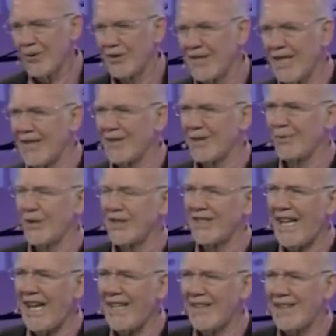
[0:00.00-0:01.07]
says there was
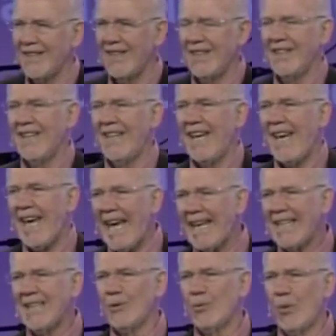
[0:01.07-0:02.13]
neither
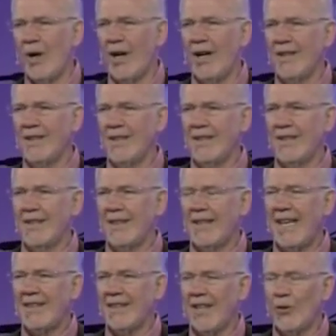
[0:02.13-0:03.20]
anyone,
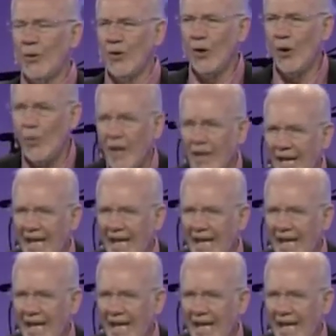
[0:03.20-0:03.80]
and no one